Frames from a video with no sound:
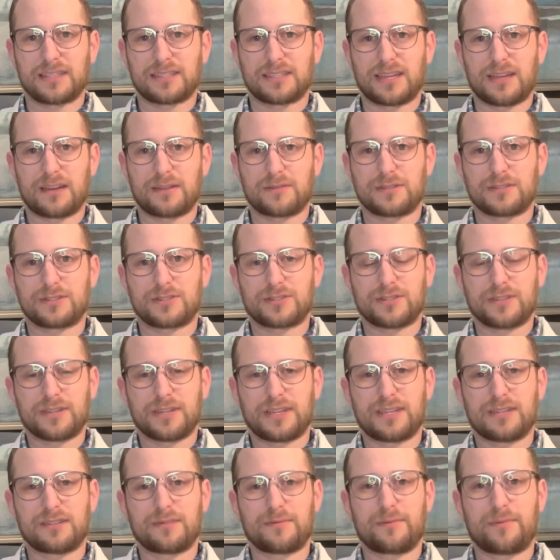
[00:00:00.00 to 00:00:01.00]
that we
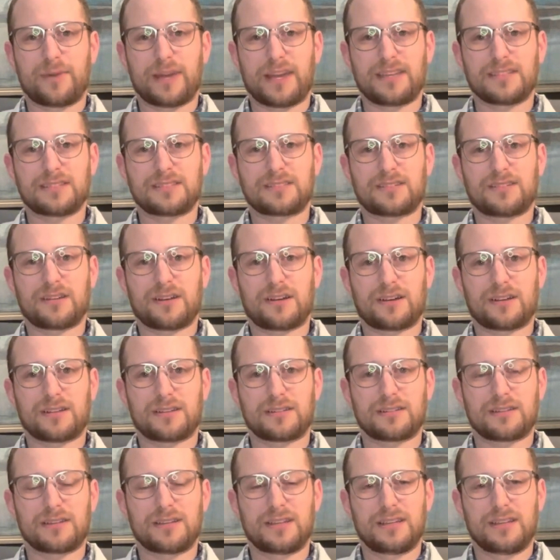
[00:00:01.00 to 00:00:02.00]
treat based
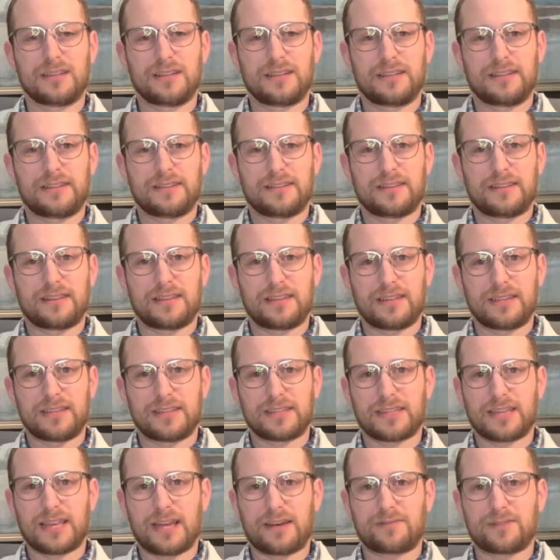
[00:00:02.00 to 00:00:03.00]
on the
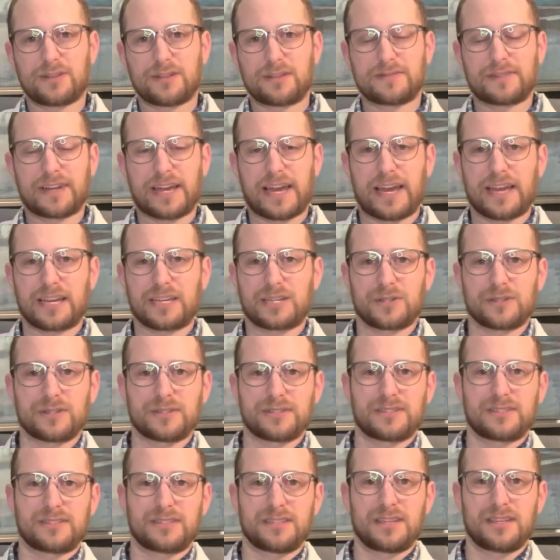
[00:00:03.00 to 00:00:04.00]
level of
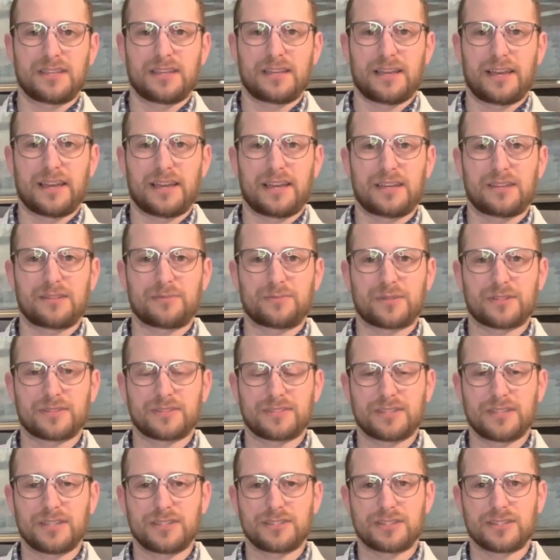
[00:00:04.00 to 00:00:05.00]
accuracy and
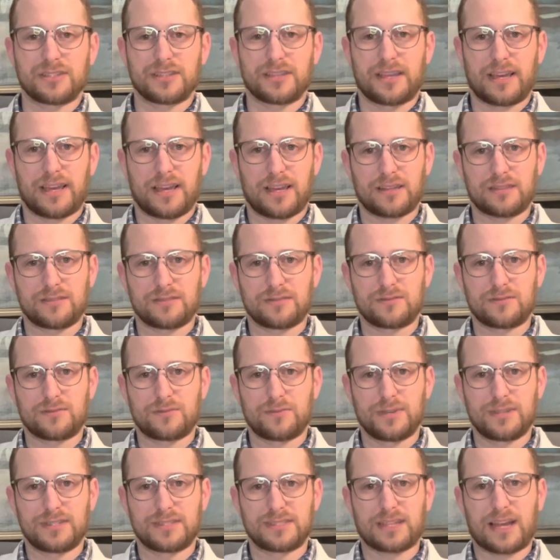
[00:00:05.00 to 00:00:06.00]
precision that
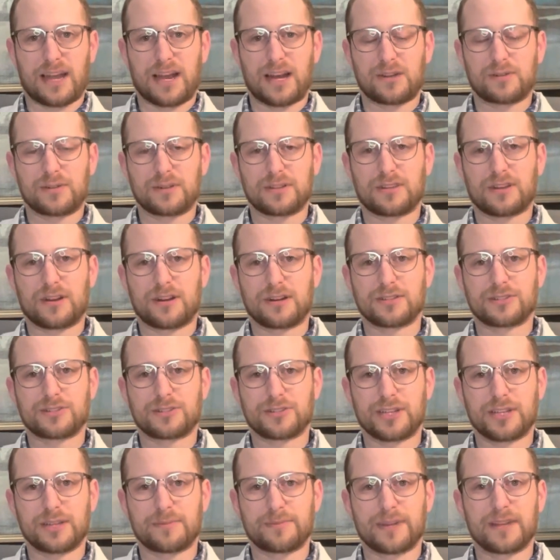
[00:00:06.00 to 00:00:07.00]
we desire with our
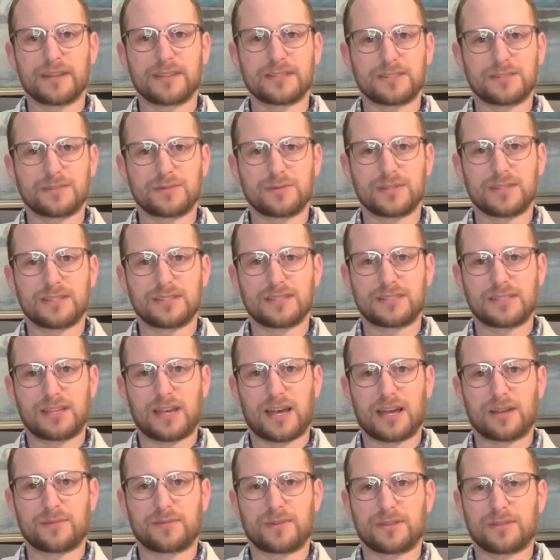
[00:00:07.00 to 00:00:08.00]
treatments. We
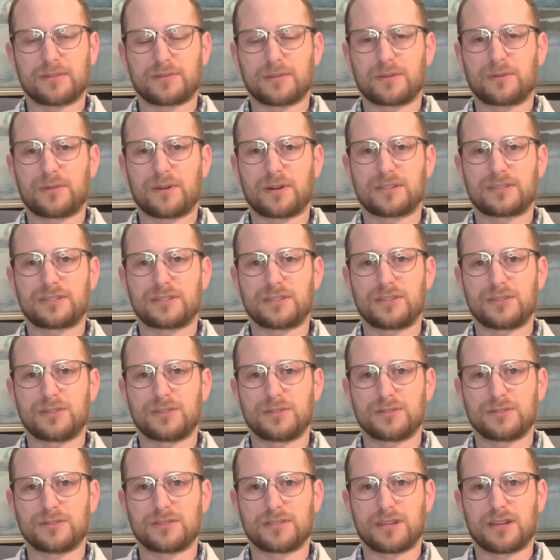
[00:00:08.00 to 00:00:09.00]
decide whether we want to
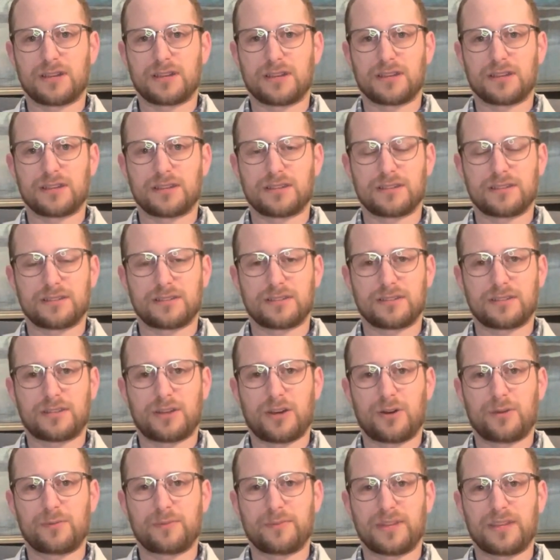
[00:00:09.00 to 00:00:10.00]
use a
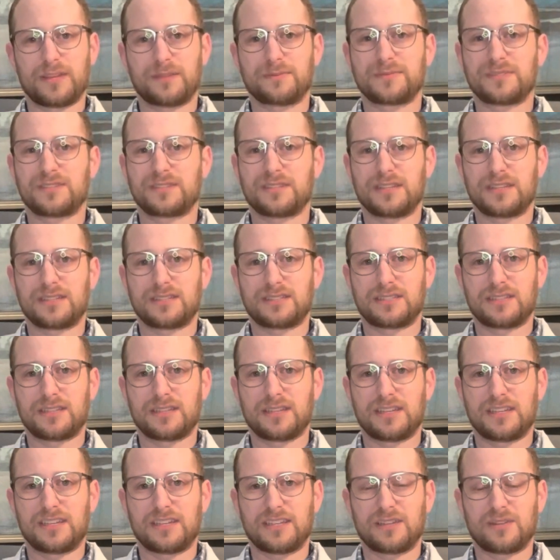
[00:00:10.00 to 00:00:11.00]
cone beam
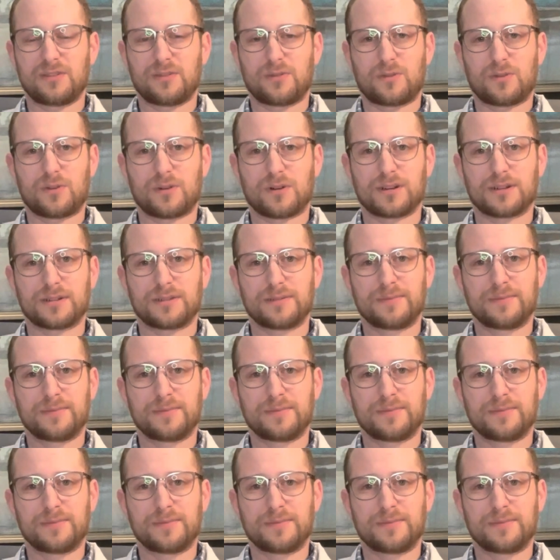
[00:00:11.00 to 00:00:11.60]
CT or